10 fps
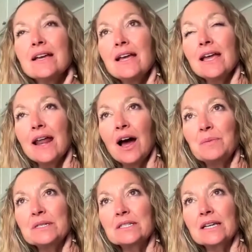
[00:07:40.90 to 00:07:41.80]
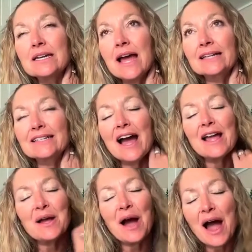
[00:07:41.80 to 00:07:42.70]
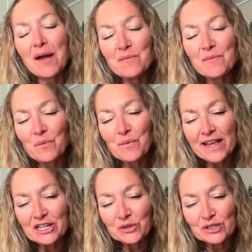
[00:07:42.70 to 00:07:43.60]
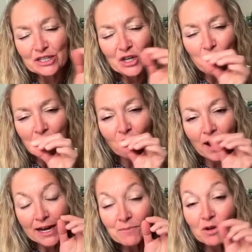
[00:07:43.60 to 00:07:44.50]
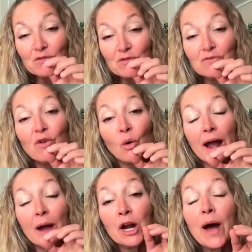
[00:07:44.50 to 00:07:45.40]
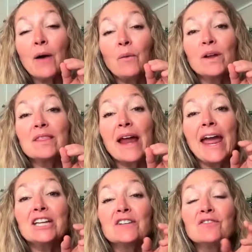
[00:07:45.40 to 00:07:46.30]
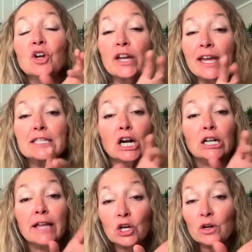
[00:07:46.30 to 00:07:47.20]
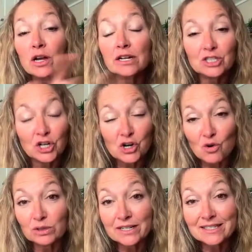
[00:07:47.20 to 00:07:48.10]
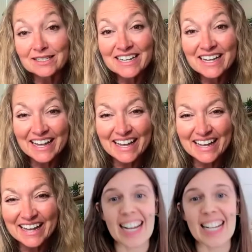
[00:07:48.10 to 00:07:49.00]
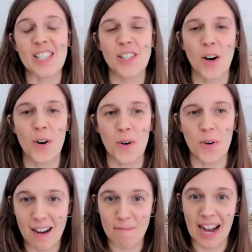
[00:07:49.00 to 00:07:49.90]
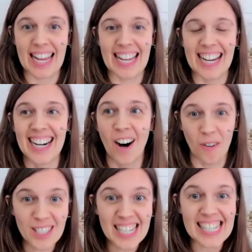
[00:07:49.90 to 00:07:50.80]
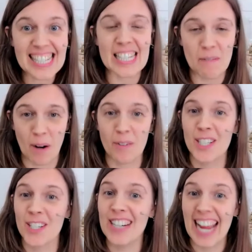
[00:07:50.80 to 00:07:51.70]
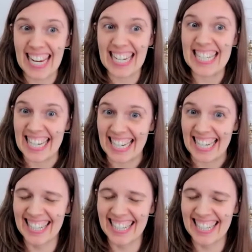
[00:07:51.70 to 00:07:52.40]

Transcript: it helps us connect i i'm interested though before i can move forward i want to know how what the age of your kids are like your youngest to your oldest yeah so my oldest is about to turn 18